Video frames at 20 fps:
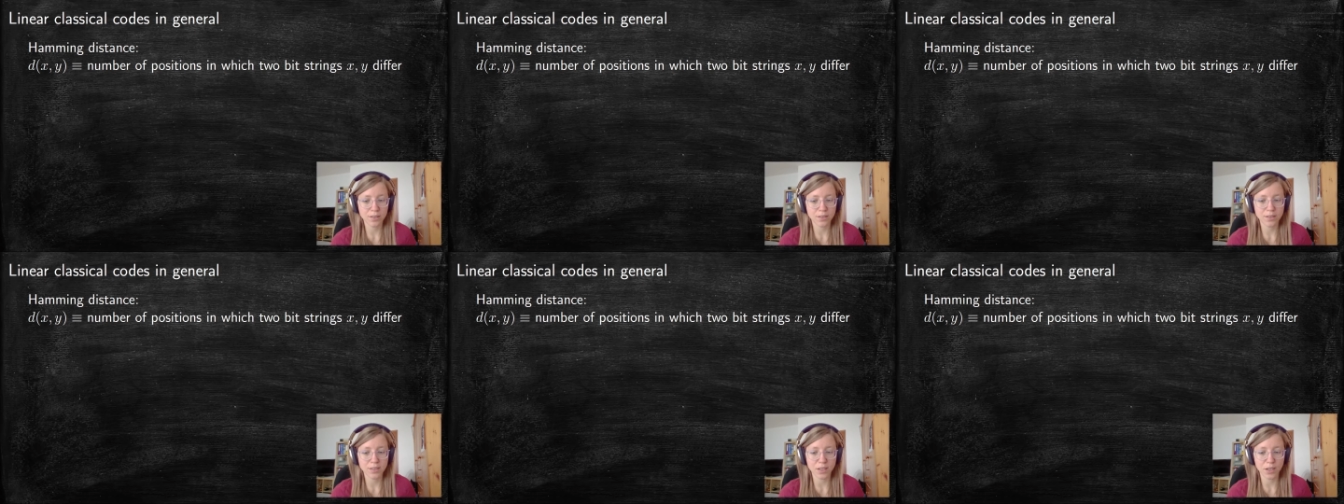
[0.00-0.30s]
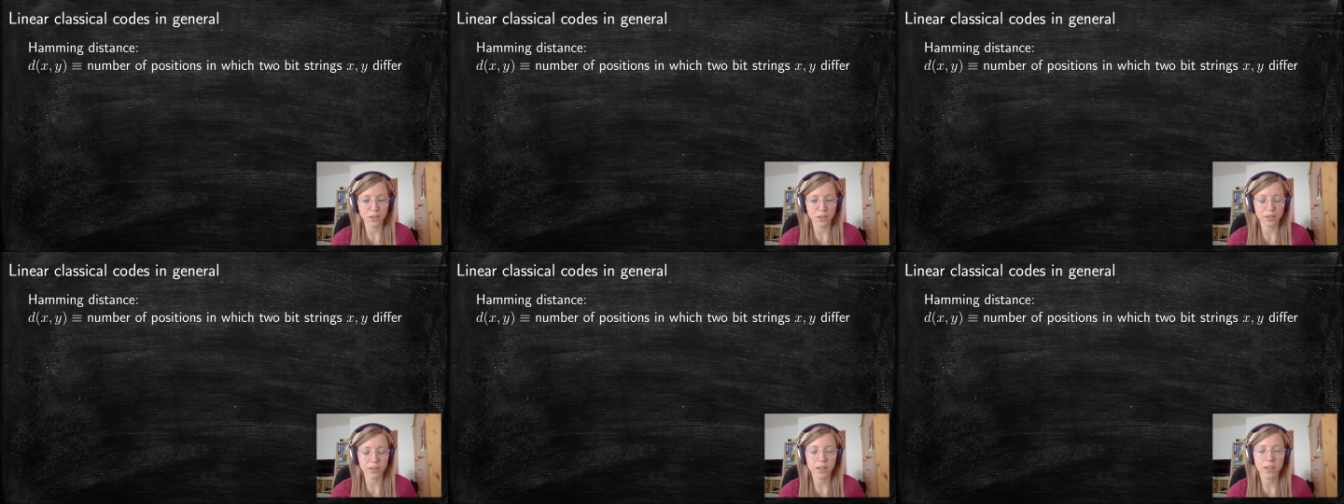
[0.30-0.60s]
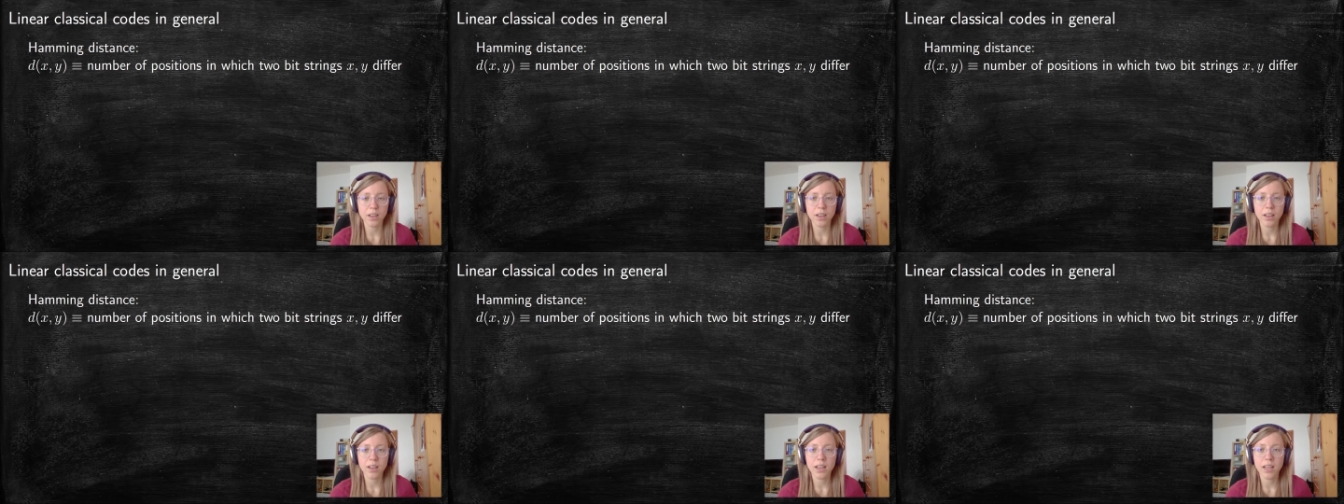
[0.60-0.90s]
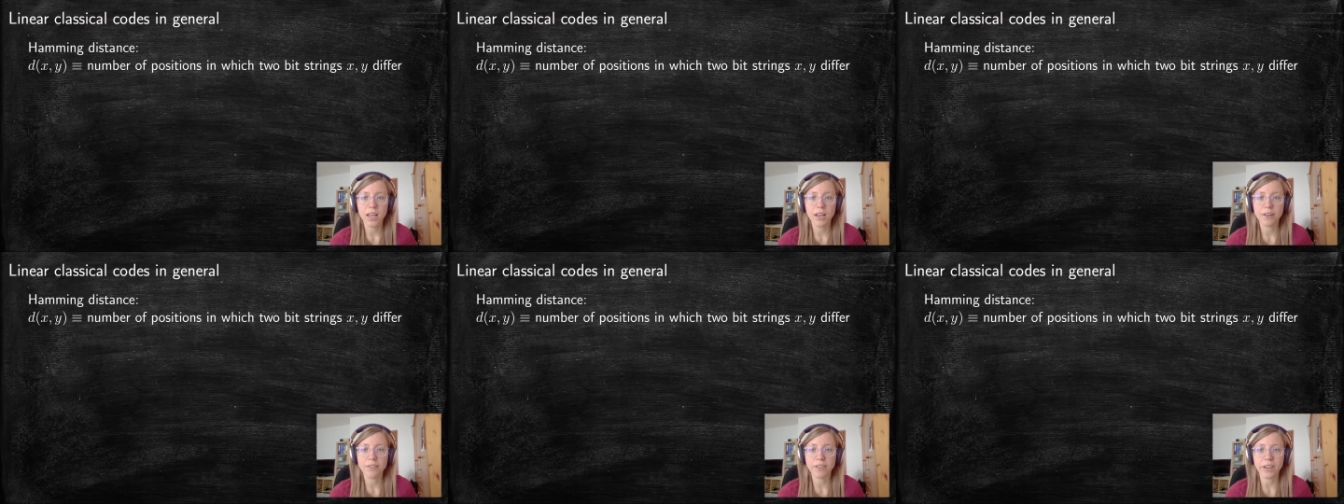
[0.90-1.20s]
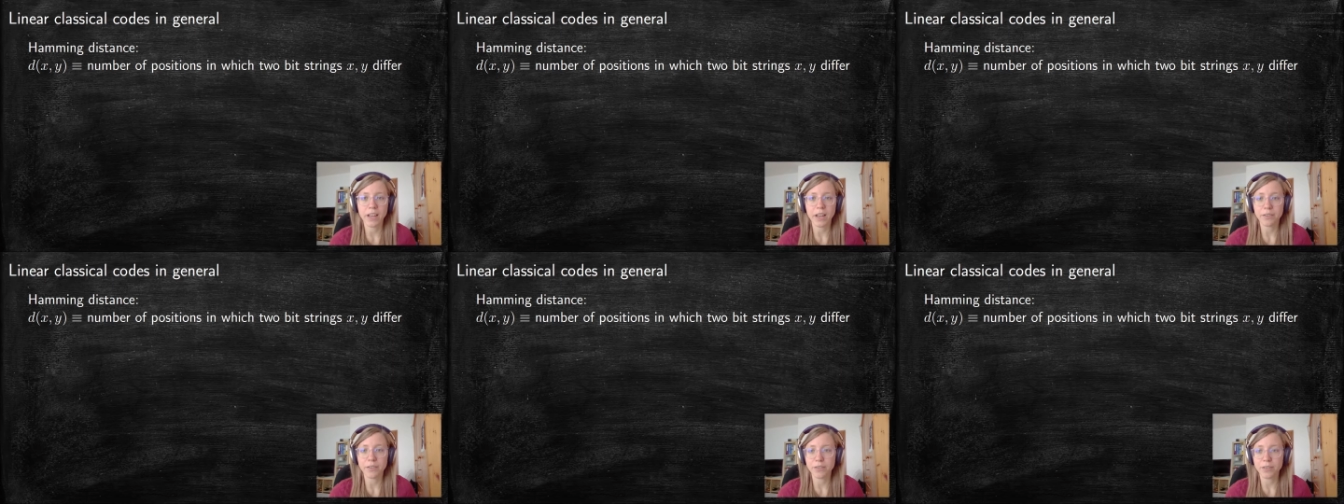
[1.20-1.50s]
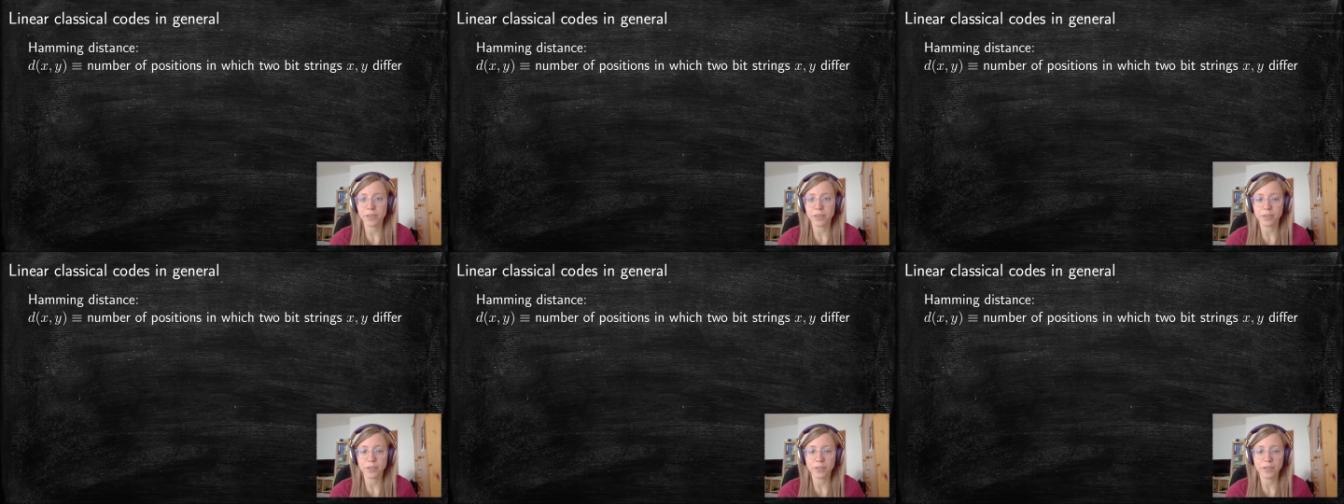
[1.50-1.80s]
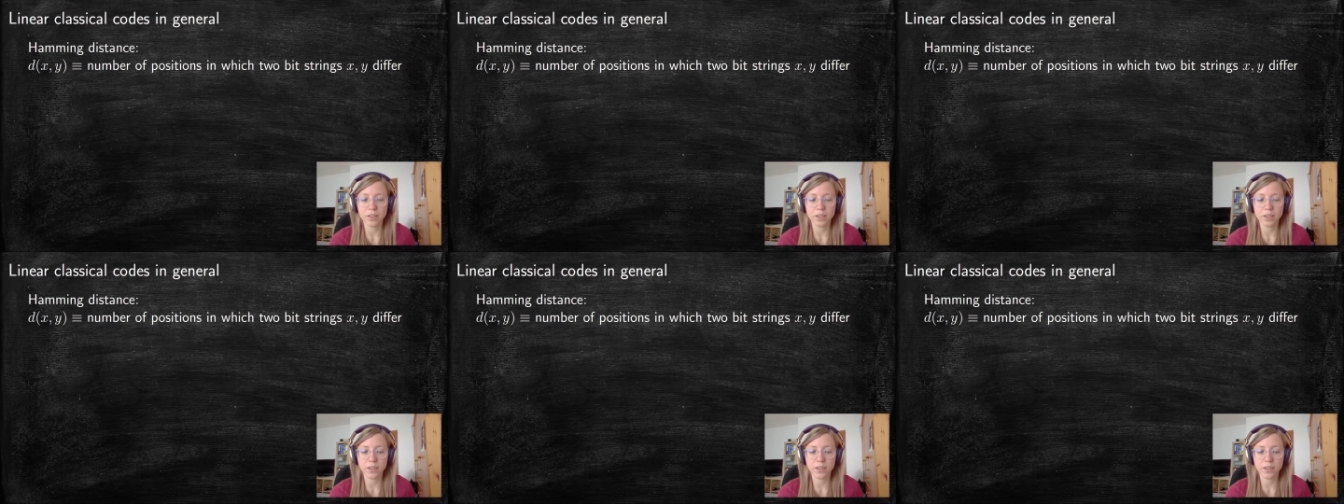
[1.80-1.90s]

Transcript: So if I have a